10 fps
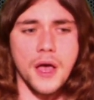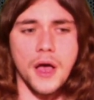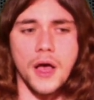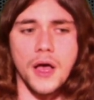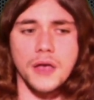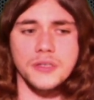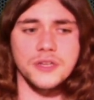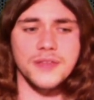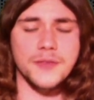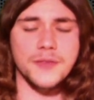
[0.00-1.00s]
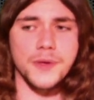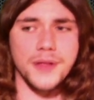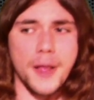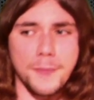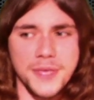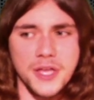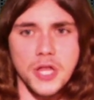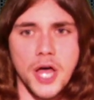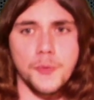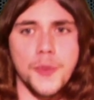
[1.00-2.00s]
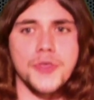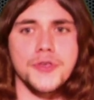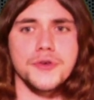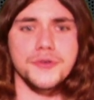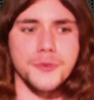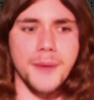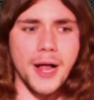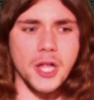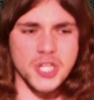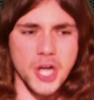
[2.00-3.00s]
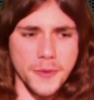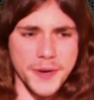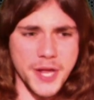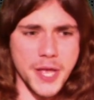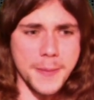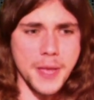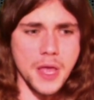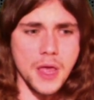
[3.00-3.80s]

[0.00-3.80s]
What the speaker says: so that will help me a lot with the YouTube algorithm,